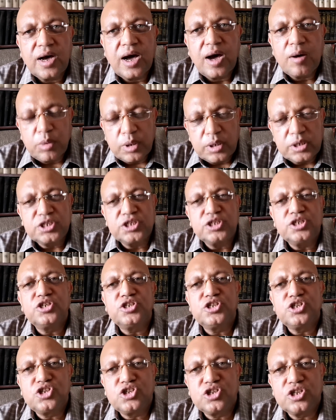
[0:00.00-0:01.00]
our
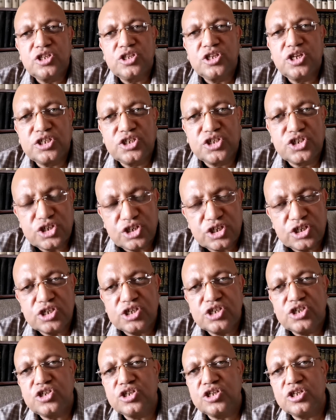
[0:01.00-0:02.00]
generation, the
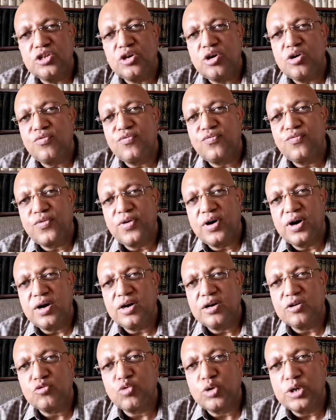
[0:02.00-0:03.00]
generation of
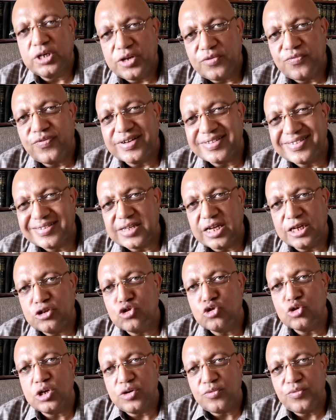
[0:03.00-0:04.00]
21st
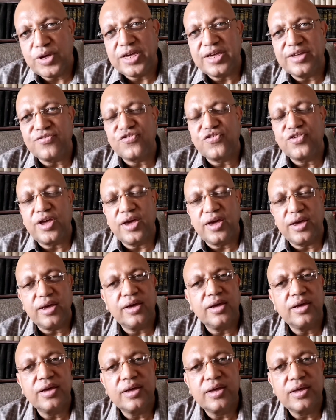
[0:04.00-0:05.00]
century, we can say,
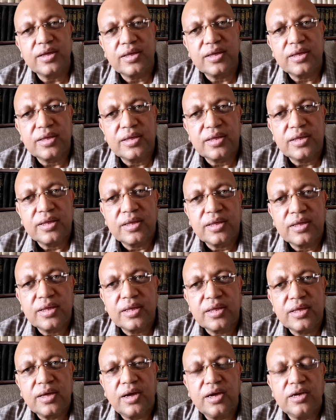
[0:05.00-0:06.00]

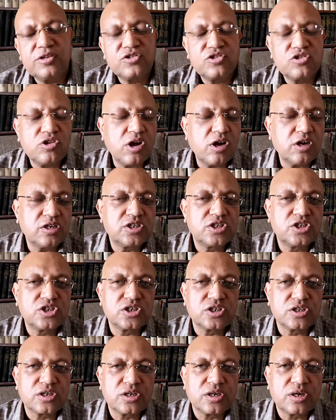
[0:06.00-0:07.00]
is not
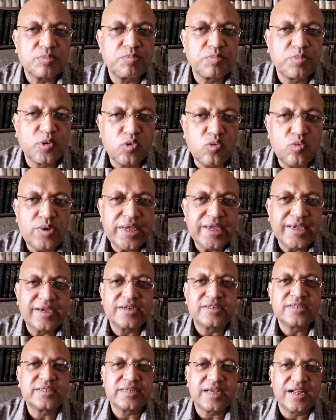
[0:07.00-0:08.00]
proving
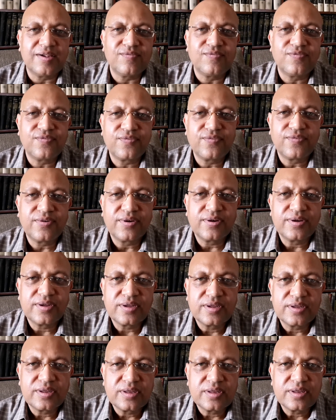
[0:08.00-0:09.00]
itself
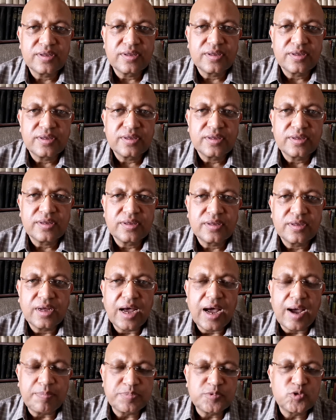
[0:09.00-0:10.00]

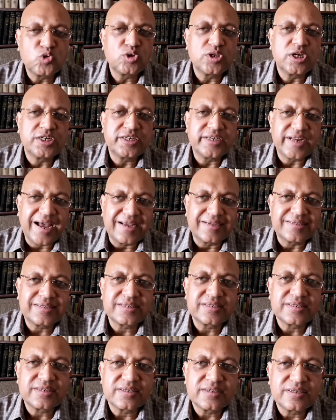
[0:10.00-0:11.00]
up to the
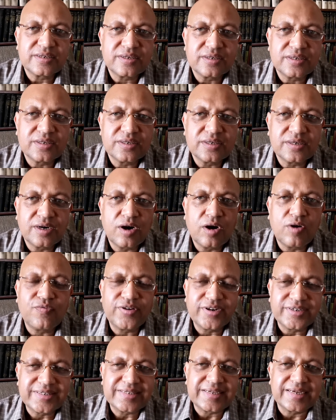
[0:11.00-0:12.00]
task of
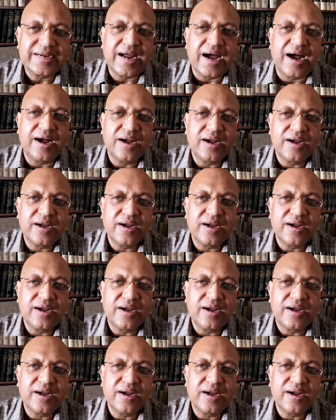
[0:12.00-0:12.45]
its era,